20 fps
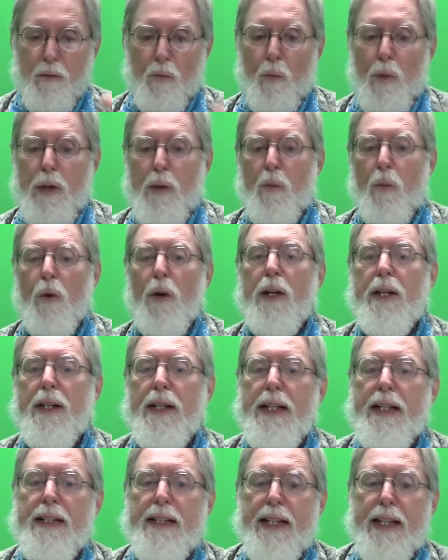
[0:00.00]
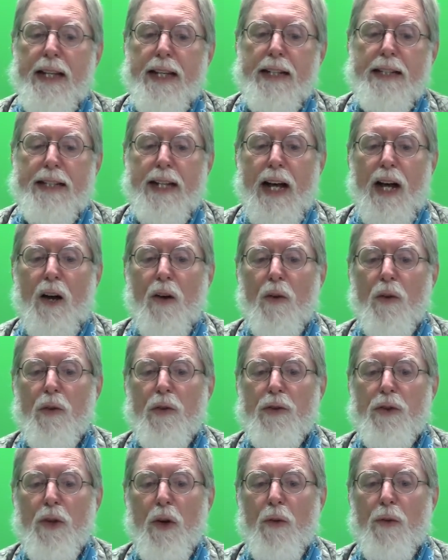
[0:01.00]
we work these things
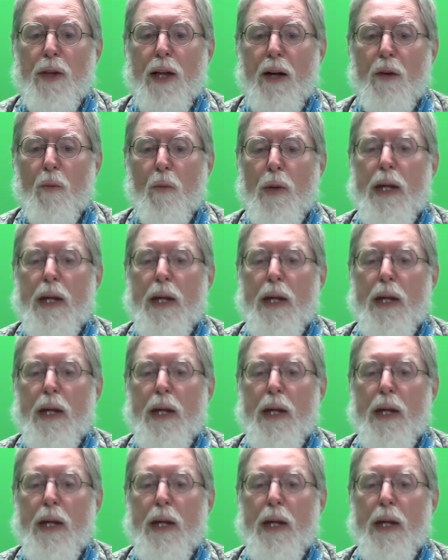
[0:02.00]
out so that